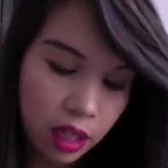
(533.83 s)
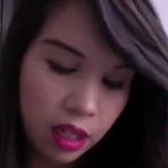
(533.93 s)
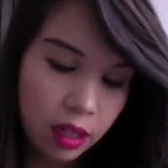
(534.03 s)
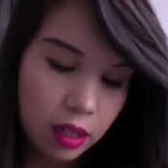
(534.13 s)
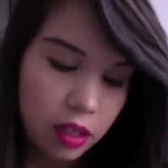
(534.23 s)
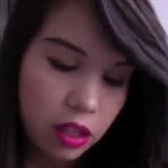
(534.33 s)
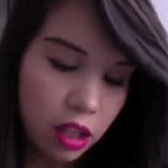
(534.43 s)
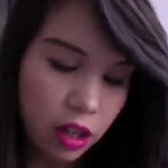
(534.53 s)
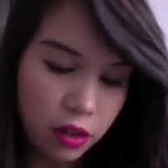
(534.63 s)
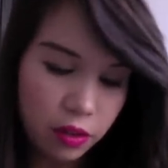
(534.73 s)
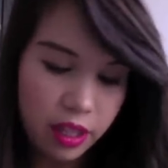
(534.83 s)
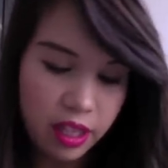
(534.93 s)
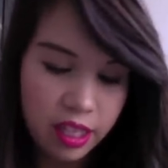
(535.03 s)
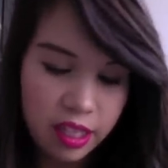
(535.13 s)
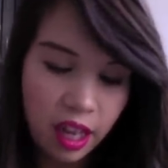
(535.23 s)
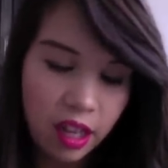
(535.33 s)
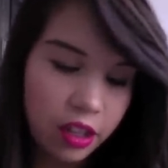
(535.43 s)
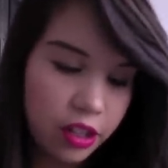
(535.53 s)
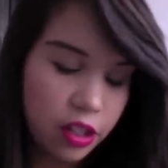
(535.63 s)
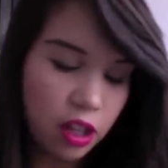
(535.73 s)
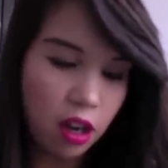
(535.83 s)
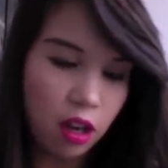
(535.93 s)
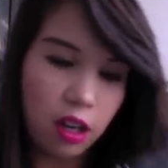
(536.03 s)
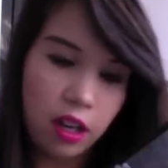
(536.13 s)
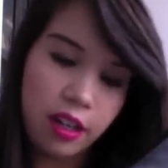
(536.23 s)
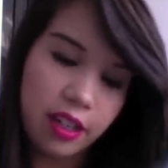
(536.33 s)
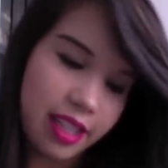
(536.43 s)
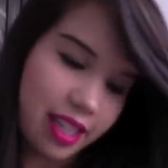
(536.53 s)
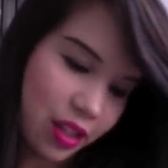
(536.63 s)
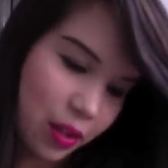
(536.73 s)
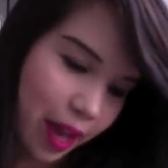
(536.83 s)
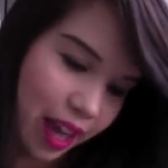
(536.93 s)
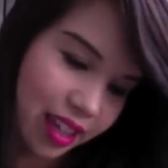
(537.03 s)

So these colors are, it says on the back,